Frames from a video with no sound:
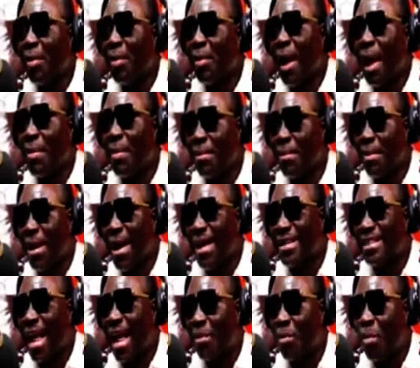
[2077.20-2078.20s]
Now, you
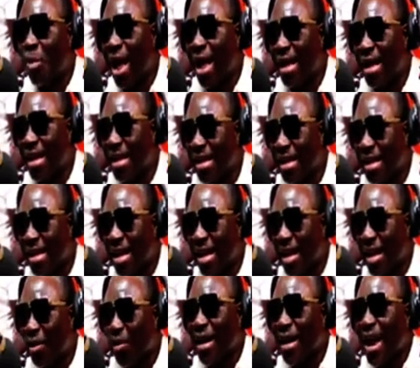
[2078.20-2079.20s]
men's arm, what?
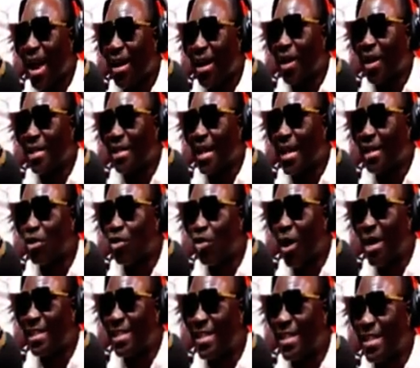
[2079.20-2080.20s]
When I just said to
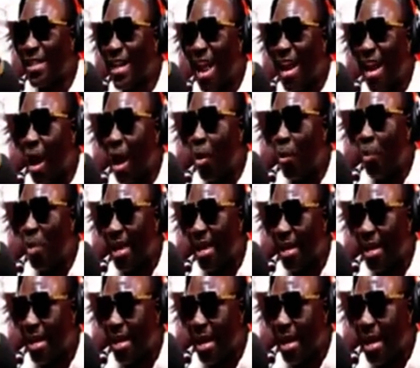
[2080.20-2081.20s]
Cassie Ghana, open.
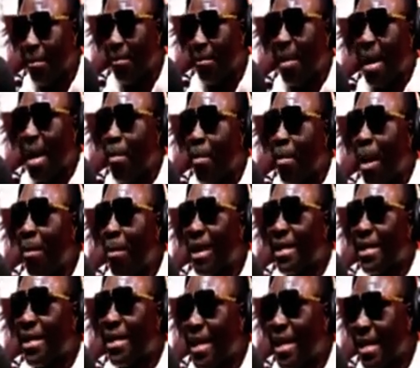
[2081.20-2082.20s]
May
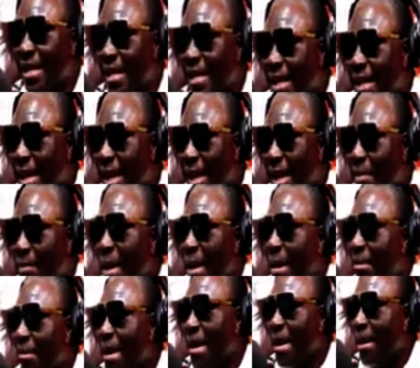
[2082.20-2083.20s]
Bomadine, may
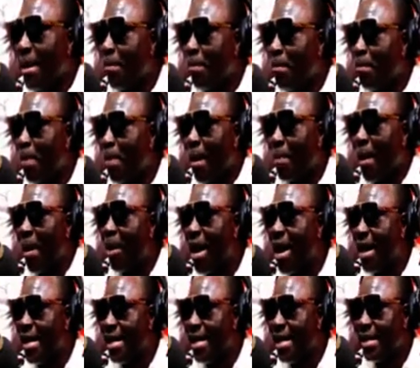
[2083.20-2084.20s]
Papa
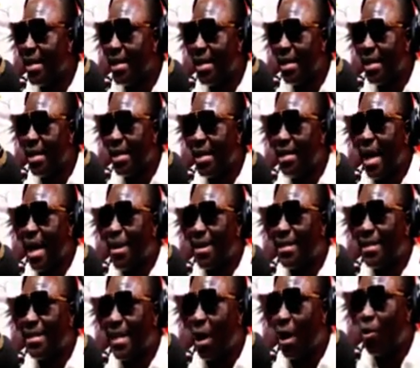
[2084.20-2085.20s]
Wing, You
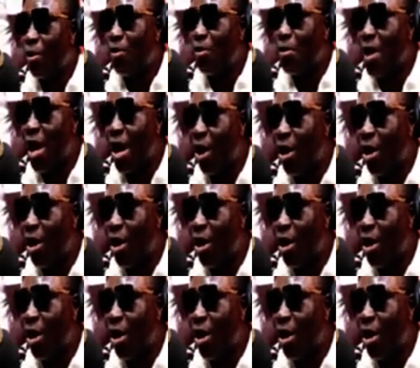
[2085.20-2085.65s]
better tell me.